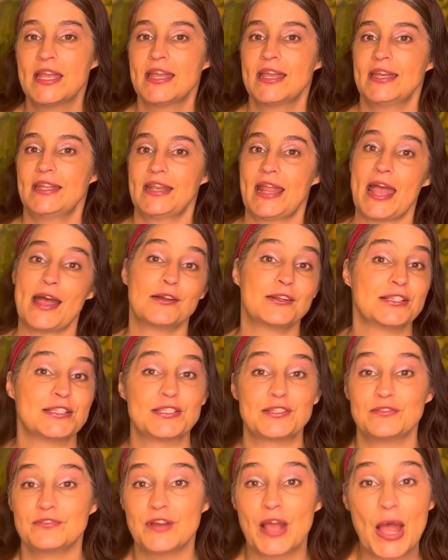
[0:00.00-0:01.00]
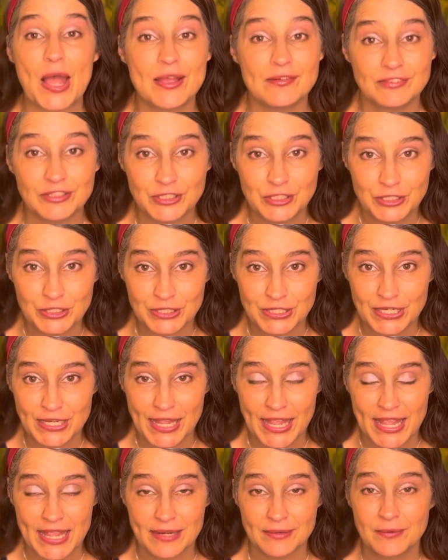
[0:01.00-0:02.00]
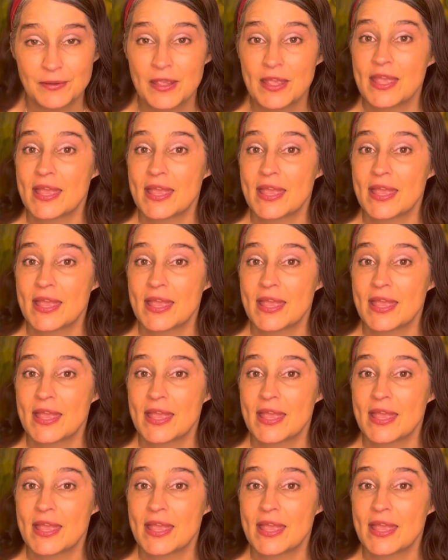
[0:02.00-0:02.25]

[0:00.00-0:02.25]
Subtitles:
and how to survive a hurricane.